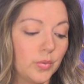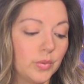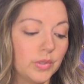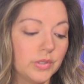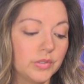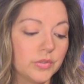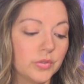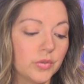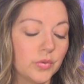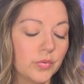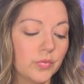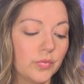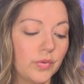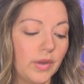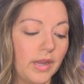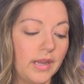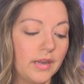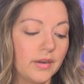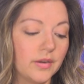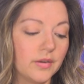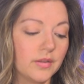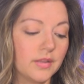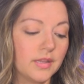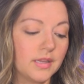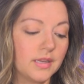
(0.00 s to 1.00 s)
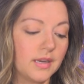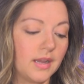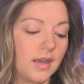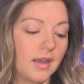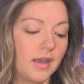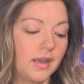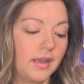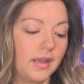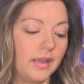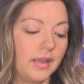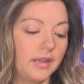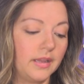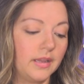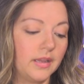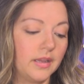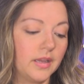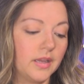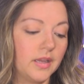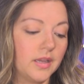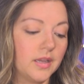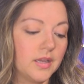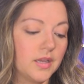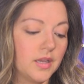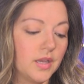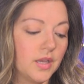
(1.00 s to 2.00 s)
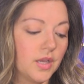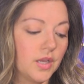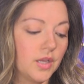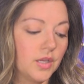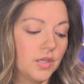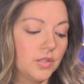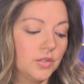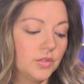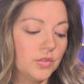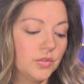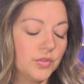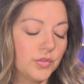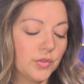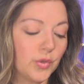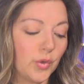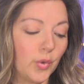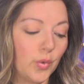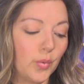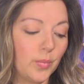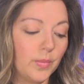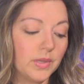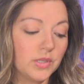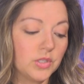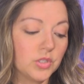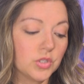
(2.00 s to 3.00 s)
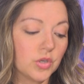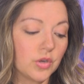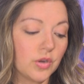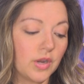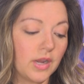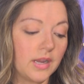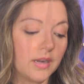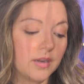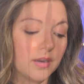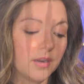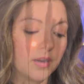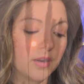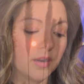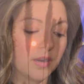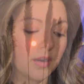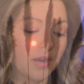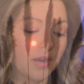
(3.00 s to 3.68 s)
is greater than I, so much greater